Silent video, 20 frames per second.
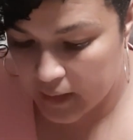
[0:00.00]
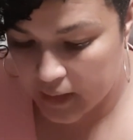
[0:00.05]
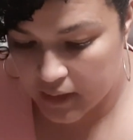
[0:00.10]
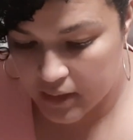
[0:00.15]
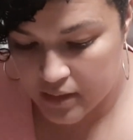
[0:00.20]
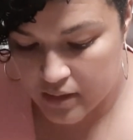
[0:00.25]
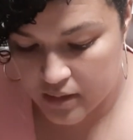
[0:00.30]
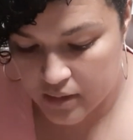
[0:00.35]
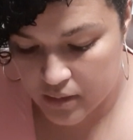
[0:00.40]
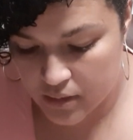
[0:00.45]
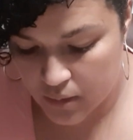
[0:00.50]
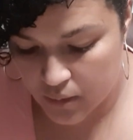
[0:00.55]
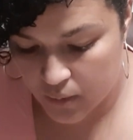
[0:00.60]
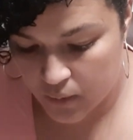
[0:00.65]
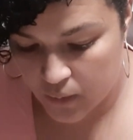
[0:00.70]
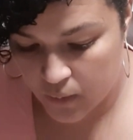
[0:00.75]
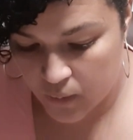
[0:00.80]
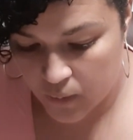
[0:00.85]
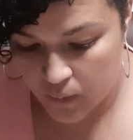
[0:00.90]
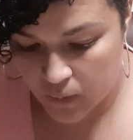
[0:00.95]

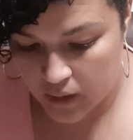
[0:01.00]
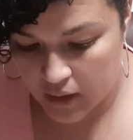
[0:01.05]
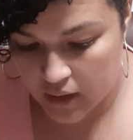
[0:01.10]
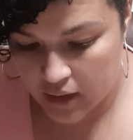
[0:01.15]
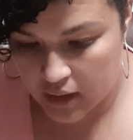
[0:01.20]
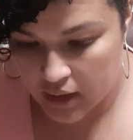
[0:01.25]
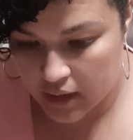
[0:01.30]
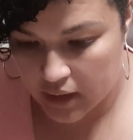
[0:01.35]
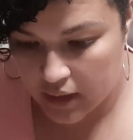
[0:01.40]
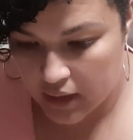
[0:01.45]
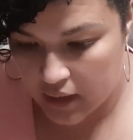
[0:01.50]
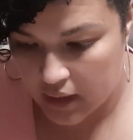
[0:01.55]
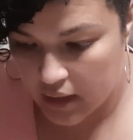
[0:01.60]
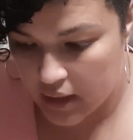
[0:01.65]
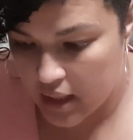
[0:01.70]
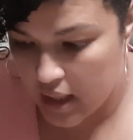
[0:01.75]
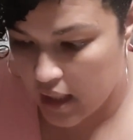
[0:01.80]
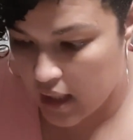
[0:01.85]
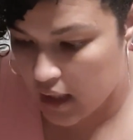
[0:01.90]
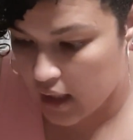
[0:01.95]
so
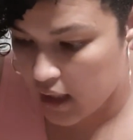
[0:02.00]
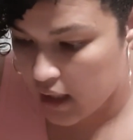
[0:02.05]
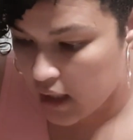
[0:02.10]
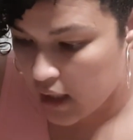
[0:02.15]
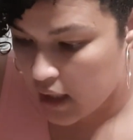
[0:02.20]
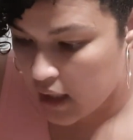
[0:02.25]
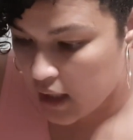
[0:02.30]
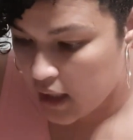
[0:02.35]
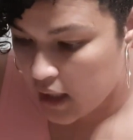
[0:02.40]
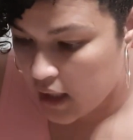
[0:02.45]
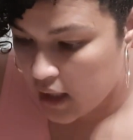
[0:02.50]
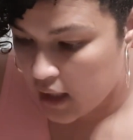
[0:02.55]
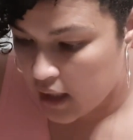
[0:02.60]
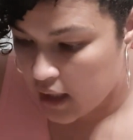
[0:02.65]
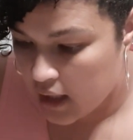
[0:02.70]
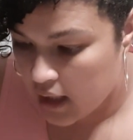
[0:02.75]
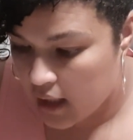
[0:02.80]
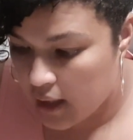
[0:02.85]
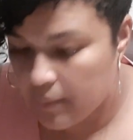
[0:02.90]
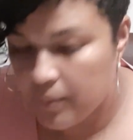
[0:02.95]
yeah,
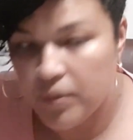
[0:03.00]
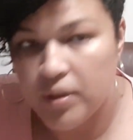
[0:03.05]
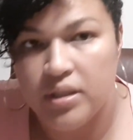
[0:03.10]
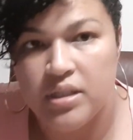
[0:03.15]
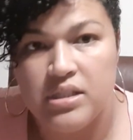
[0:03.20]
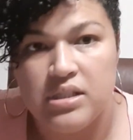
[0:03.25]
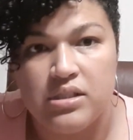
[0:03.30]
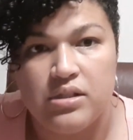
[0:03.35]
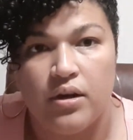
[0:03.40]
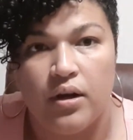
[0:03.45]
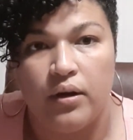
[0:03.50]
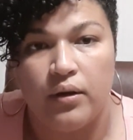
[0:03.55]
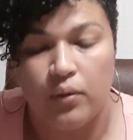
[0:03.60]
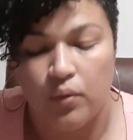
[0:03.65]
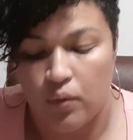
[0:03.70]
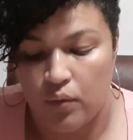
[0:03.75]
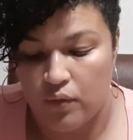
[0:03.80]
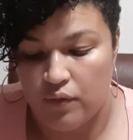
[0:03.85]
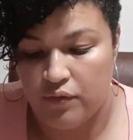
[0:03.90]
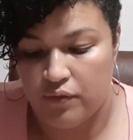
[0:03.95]
I'm gonna start
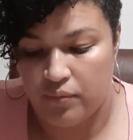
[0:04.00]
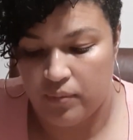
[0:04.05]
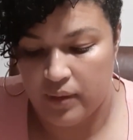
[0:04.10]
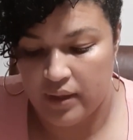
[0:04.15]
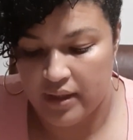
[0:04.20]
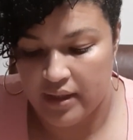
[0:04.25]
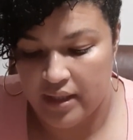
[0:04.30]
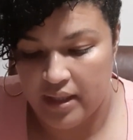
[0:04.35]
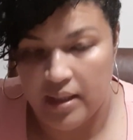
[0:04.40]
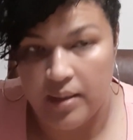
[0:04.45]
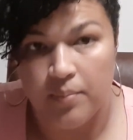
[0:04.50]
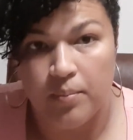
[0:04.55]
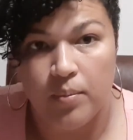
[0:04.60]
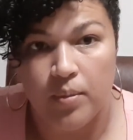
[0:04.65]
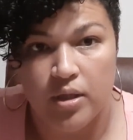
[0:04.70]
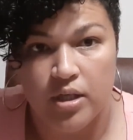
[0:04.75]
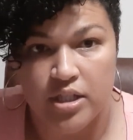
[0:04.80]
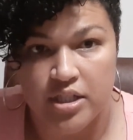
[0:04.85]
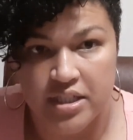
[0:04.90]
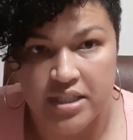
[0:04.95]
off with
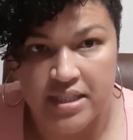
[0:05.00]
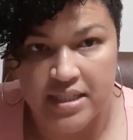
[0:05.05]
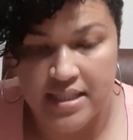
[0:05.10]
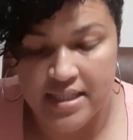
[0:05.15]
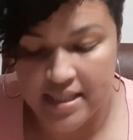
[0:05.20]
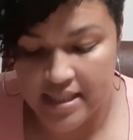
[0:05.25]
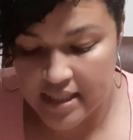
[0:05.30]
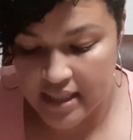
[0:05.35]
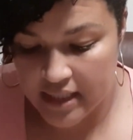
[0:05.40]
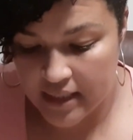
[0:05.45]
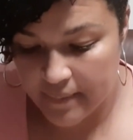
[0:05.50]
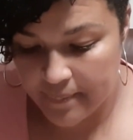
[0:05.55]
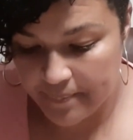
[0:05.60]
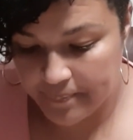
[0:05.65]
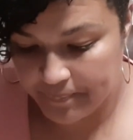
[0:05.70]
emergency,